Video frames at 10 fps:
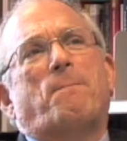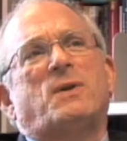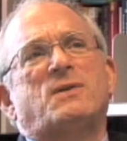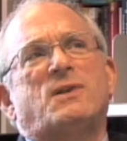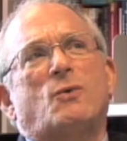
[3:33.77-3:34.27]

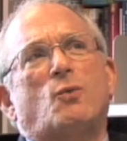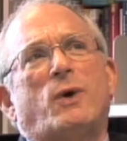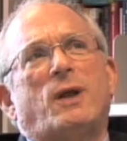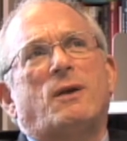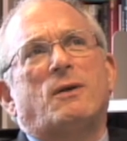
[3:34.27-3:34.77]
is that
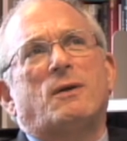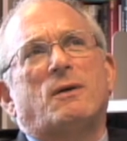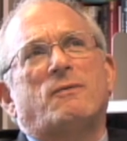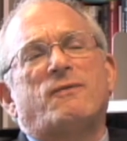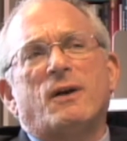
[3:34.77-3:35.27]
when
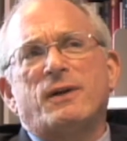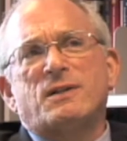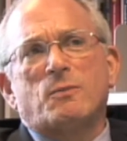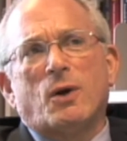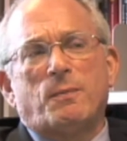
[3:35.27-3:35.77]
very
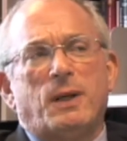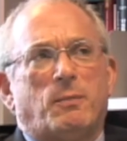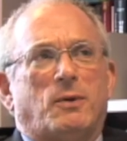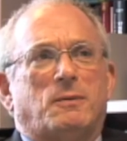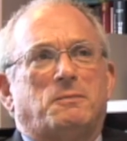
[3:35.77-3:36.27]
smart
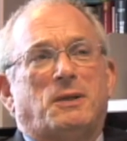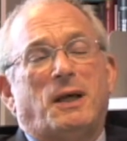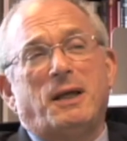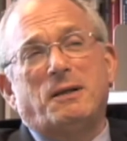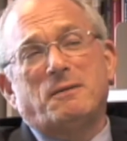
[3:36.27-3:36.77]
people,
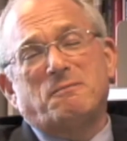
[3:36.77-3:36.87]
like